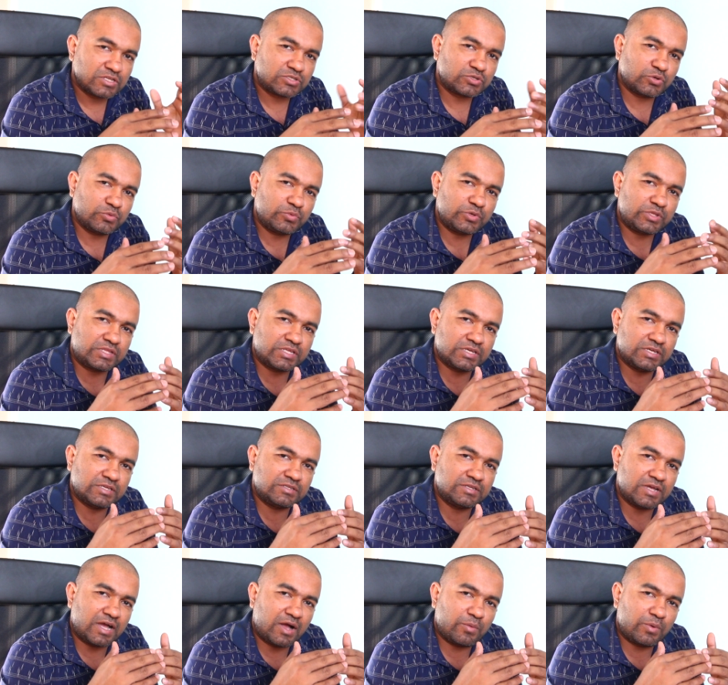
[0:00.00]
So with the
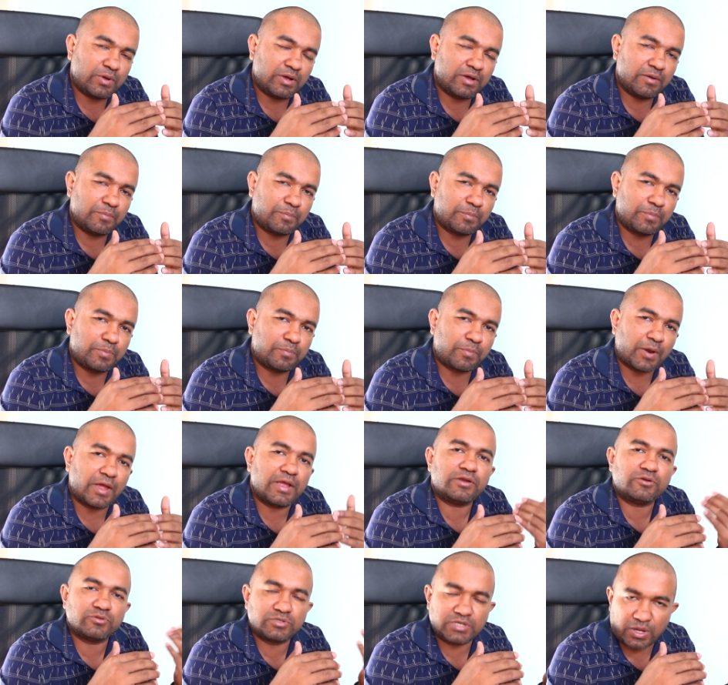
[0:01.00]
Java
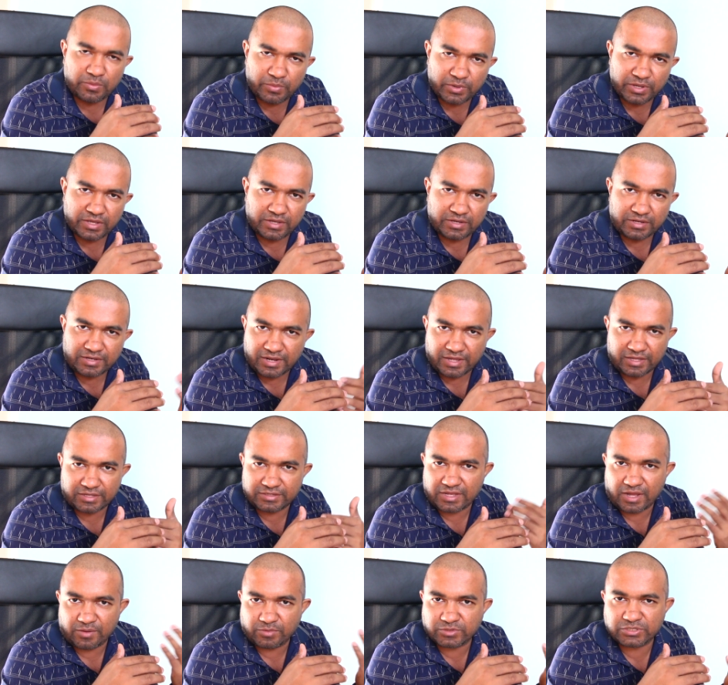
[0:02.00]
prior to Java 8,
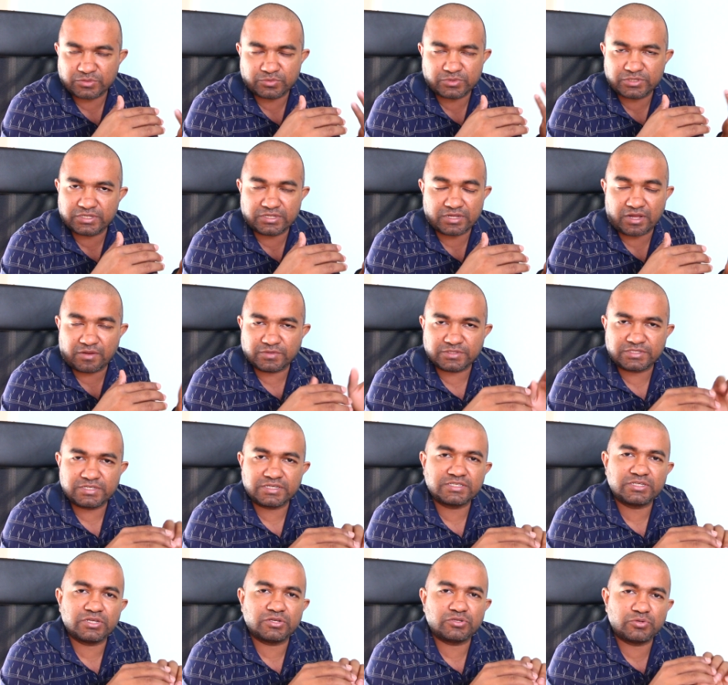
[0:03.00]
like Java 7 and Java
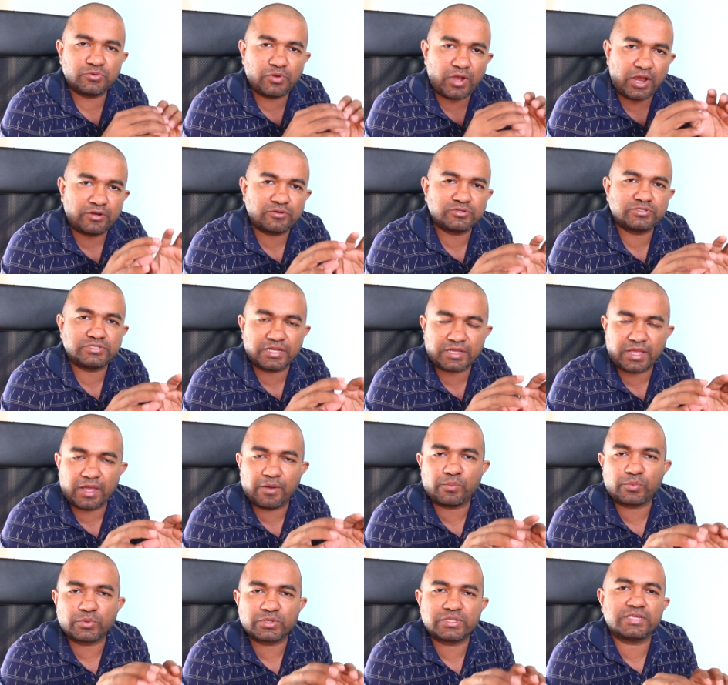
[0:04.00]
6, uh, you had to check
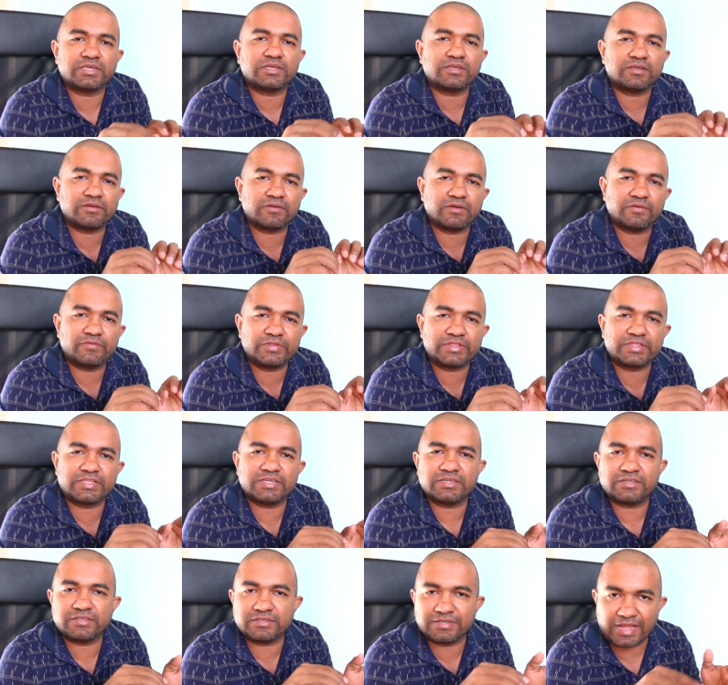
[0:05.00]
everything with
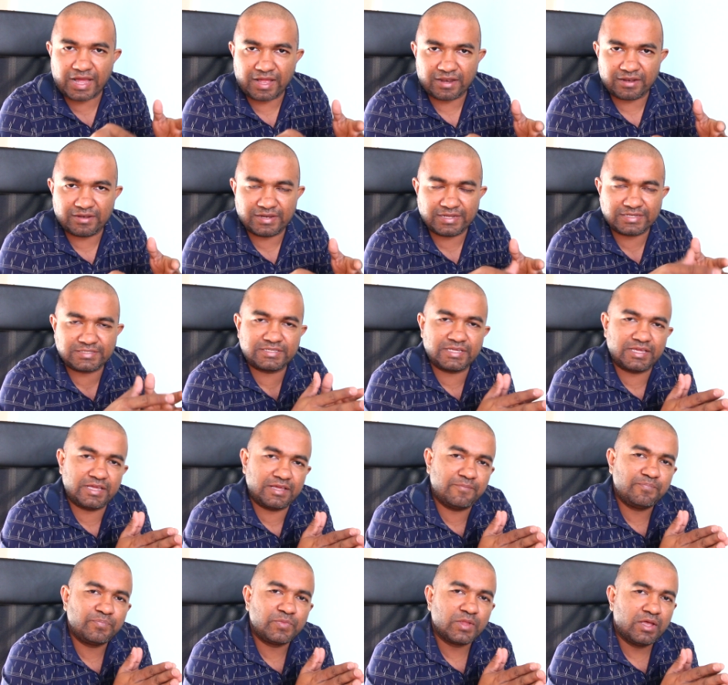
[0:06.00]
the null. Let's
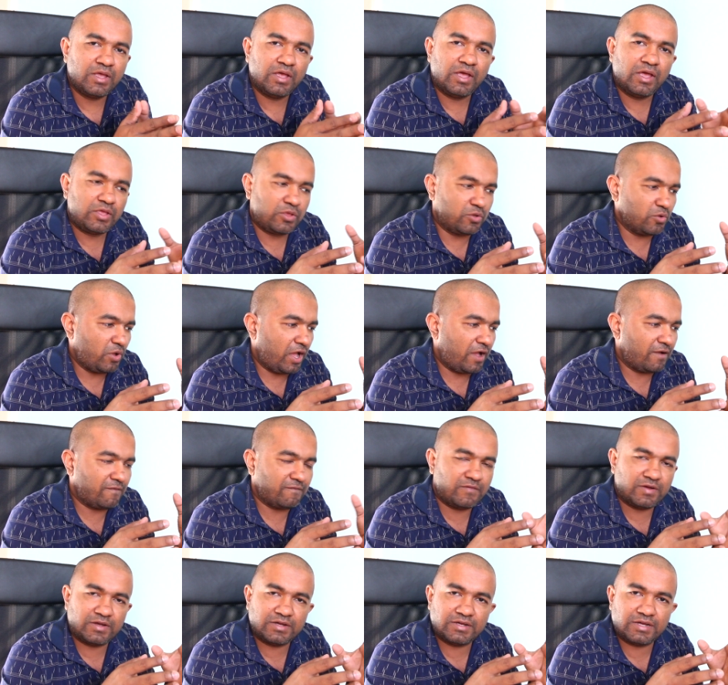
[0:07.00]
say you
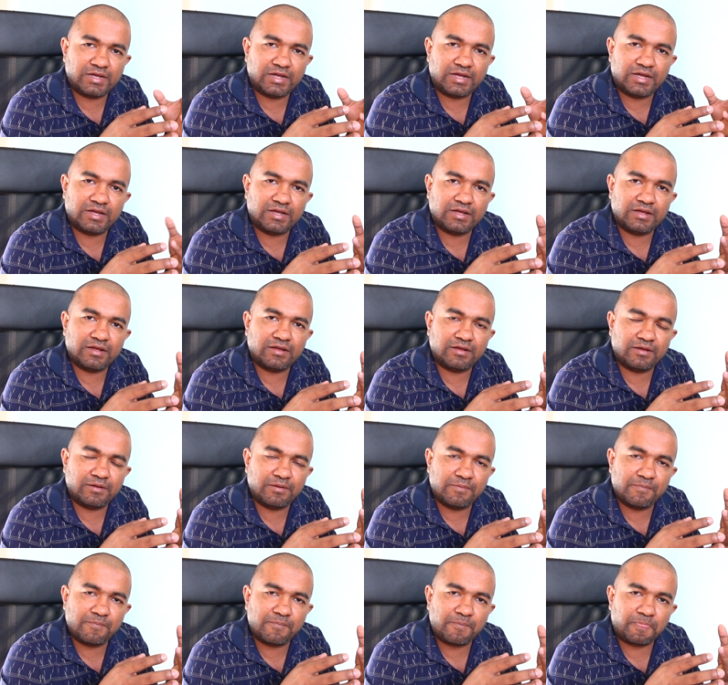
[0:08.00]
have a,
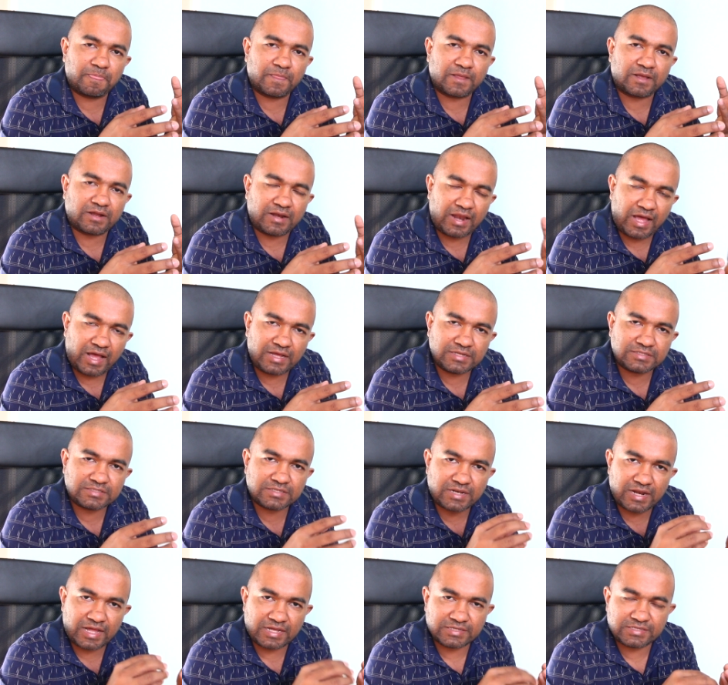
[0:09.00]
um, a class
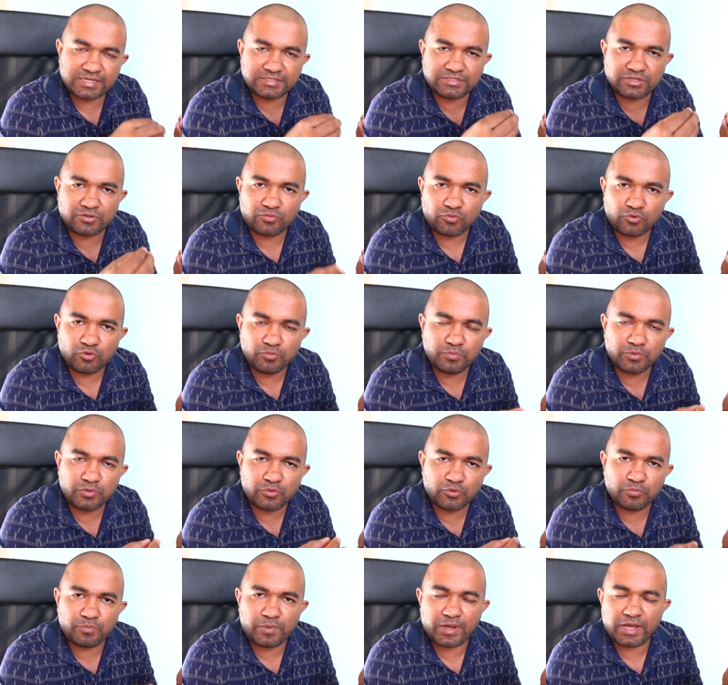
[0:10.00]
class has a group
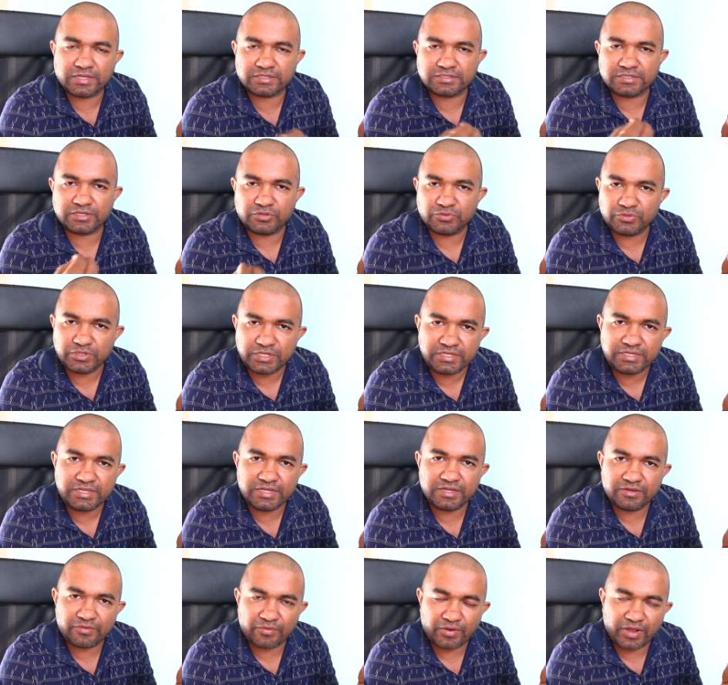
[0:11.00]
group has a unit
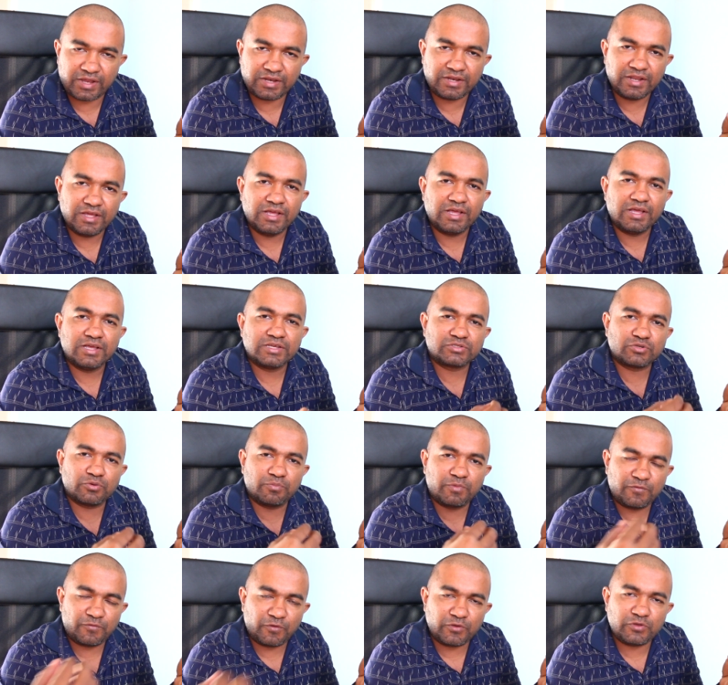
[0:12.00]
right so
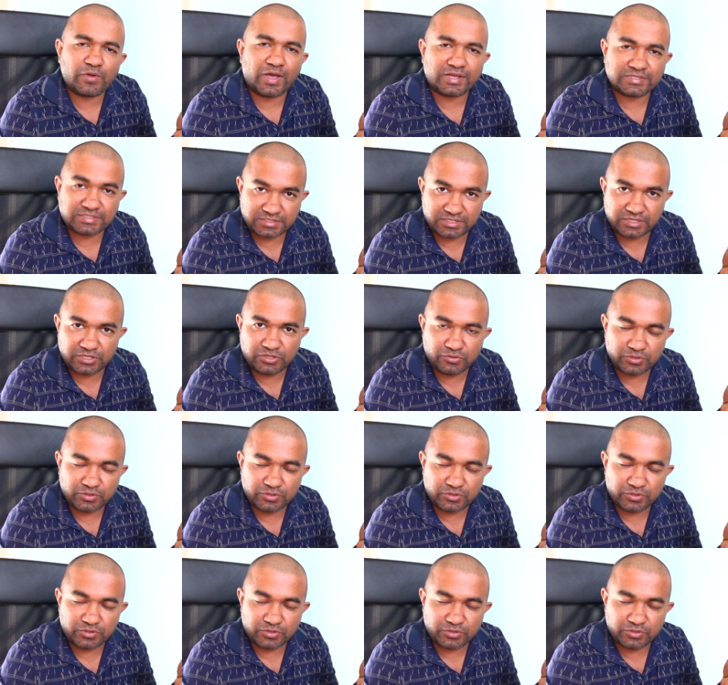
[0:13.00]
before you access the